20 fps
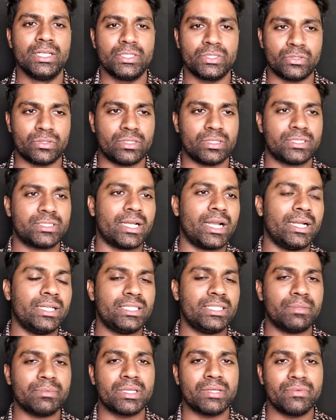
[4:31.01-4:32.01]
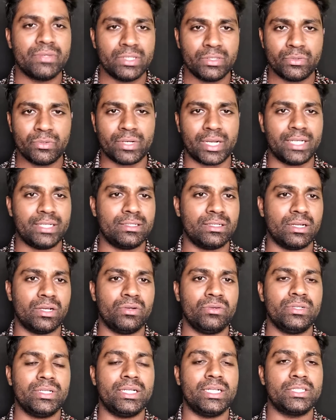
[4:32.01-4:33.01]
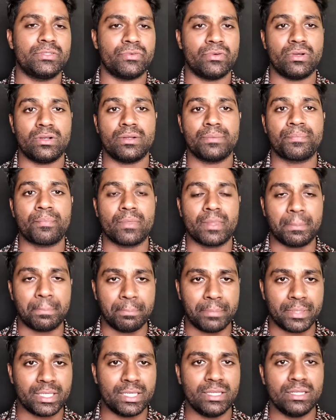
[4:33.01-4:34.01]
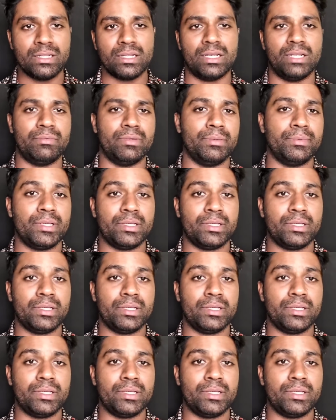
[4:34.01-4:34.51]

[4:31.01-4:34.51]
So the strategy I'm giving you right now, it is for beginner level.